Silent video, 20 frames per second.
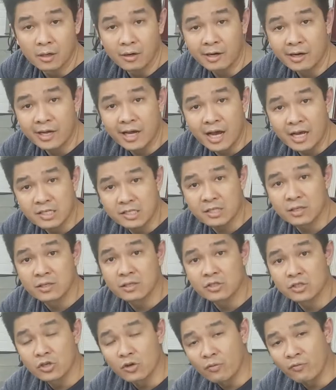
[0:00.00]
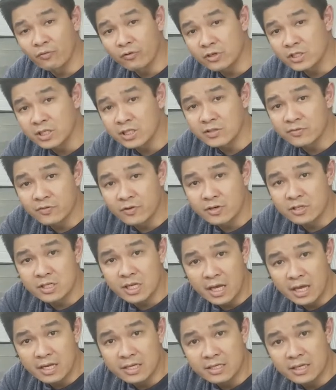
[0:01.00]
Alright guys, so first things first
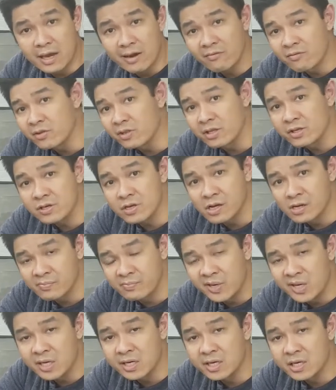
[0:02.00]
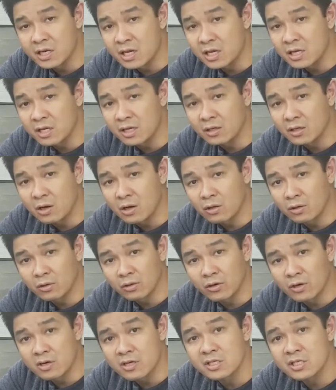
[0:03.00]
is everything's going to be in Canadian dollar
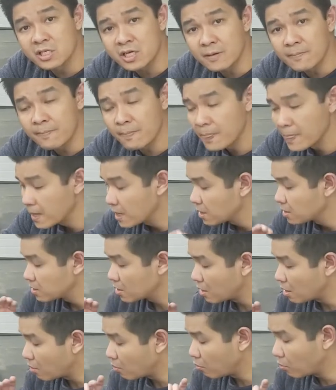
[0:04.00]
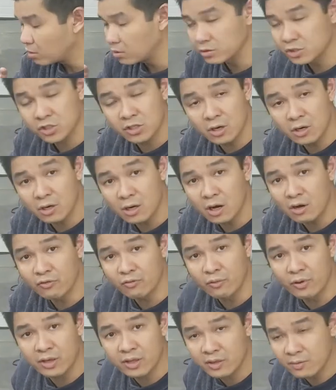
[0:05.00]
currency. So we'll start off
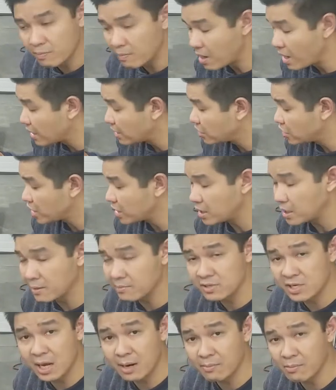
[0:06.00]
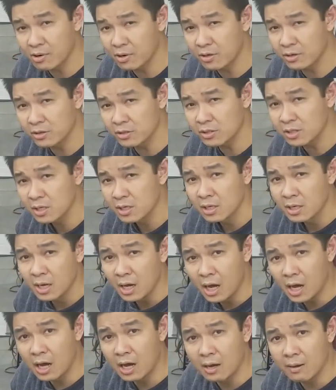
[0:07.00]
with my JDM side markers.
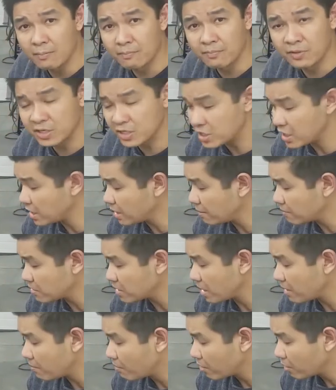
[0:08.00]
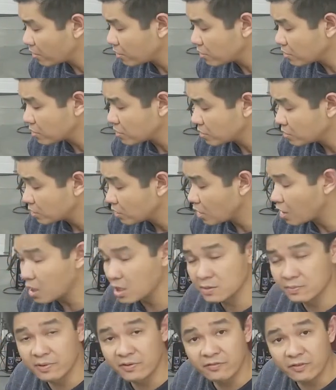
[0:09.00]
The JDM side markers
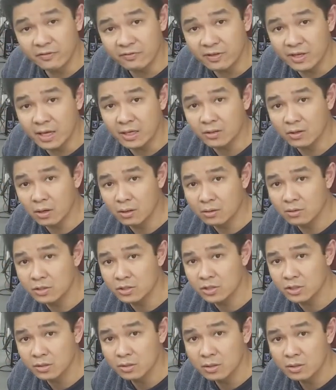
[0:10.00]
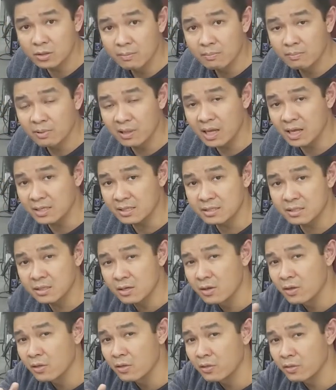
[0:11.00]
cost me $58 plus
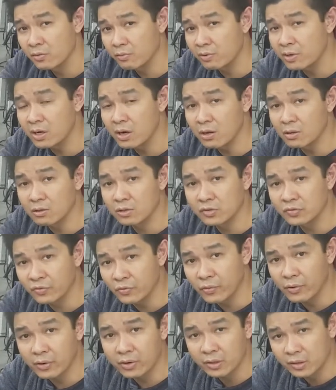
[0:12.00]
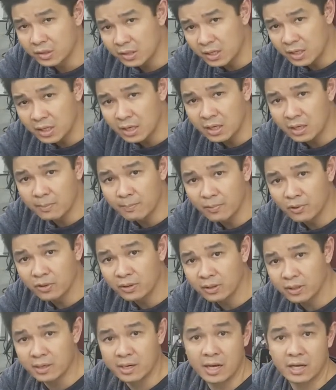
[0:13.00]
$3 for the
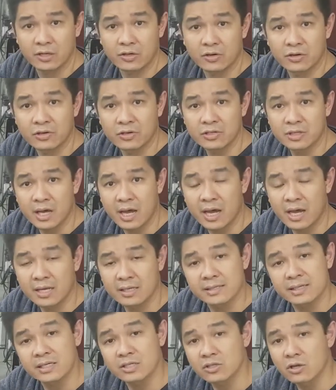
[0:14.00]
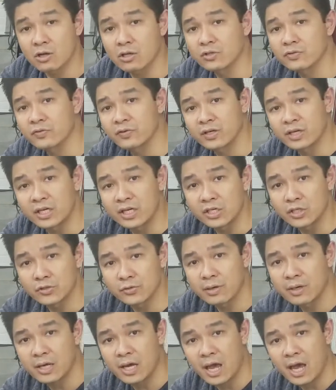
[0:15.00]
bullet connectors, and $6 for the heat
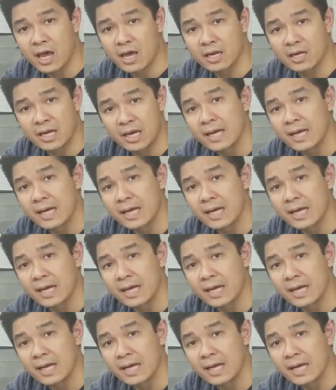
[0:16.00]
shrink, and